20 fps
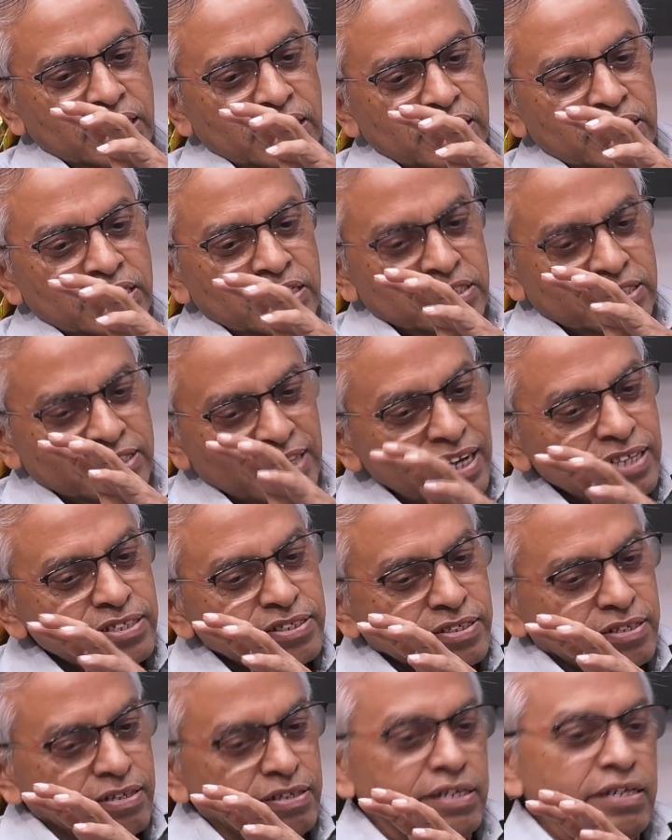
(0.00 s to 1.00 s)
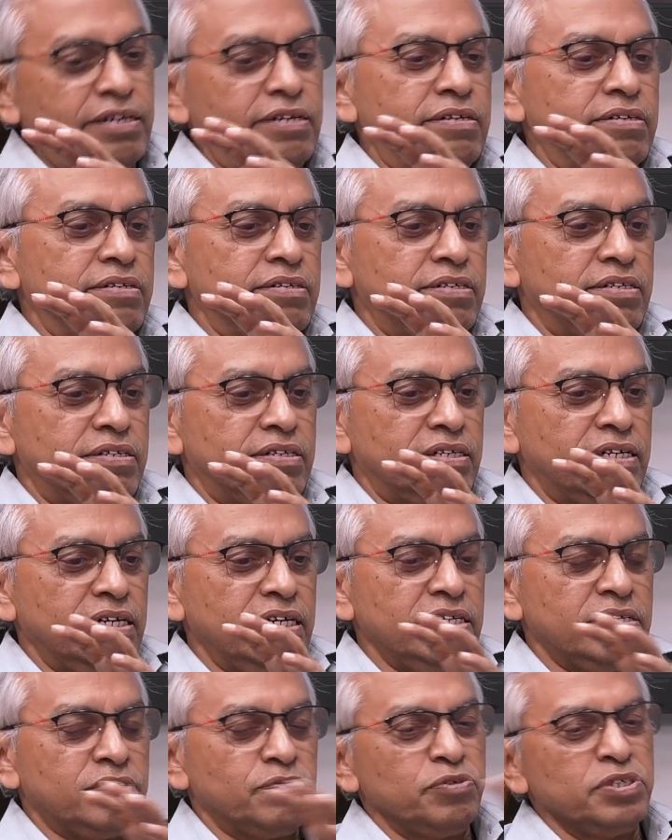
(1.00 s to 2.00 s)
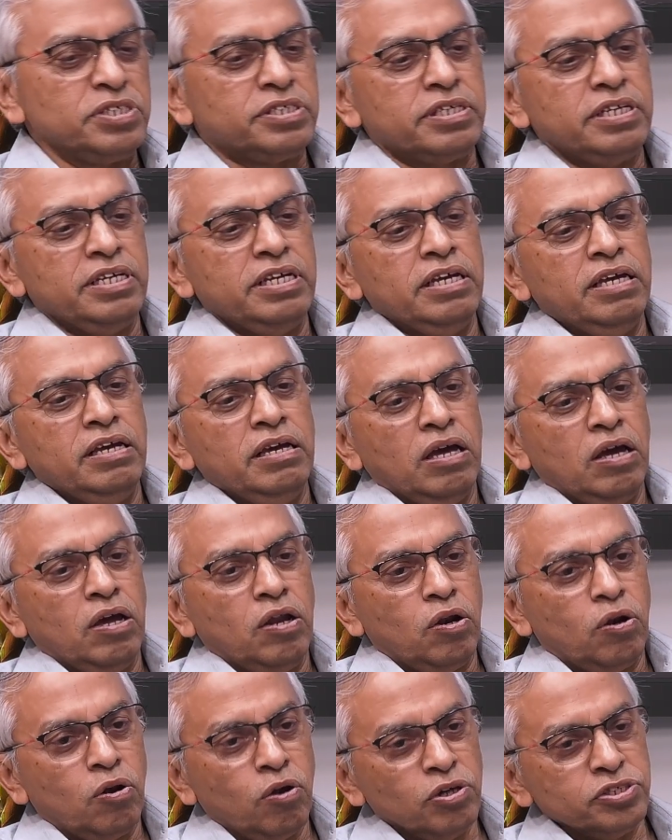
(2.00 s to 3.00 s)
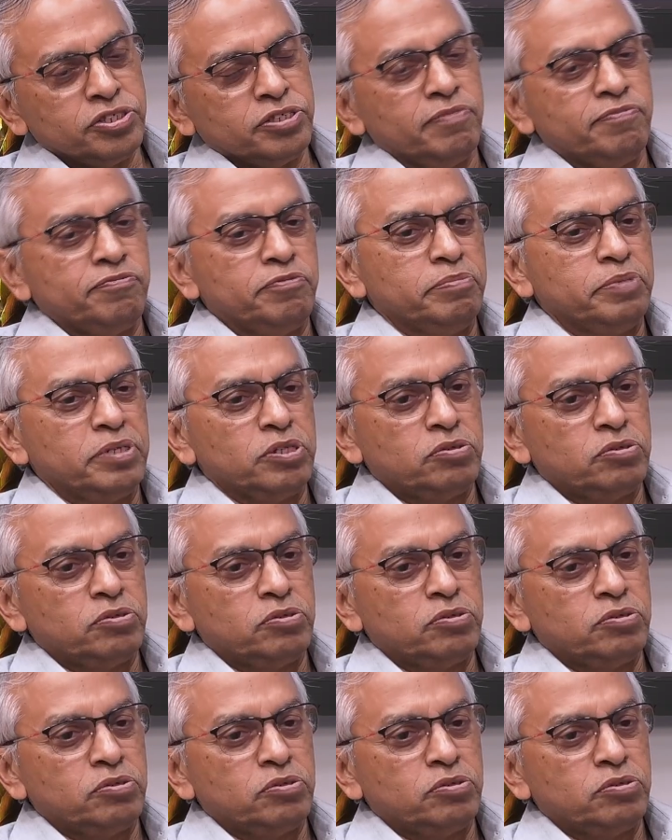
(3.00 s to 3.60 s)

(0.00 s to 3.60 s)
in science career, right? We see lots of women